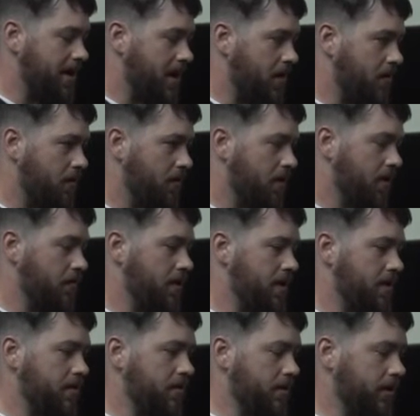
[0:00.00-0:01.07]
about
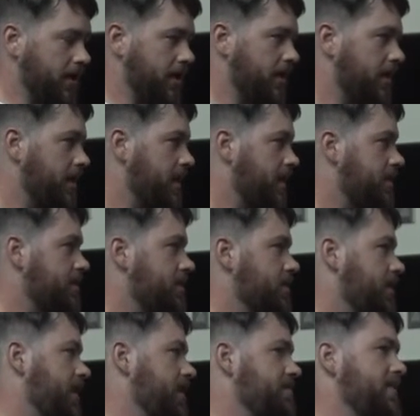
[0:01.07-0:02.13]
with Google Analytics
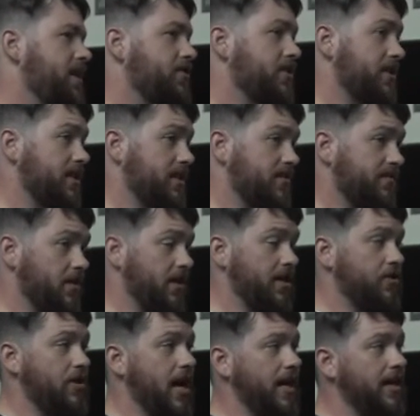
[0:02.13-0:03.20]
or Kissmetrics is
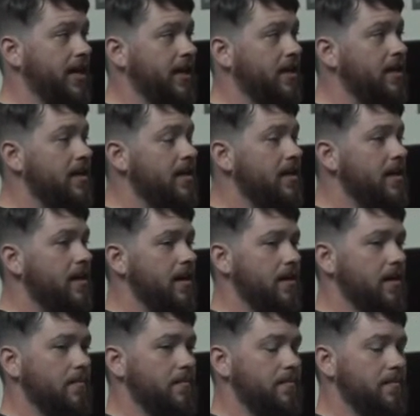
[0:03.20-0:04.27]
front-end tracking.
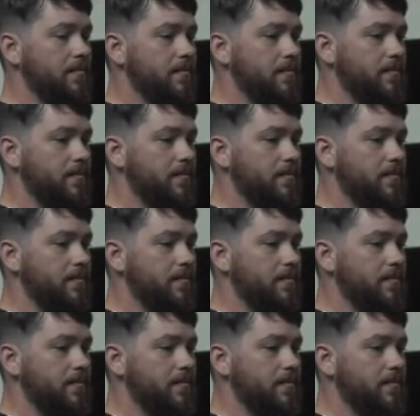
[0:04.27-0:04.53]
Um,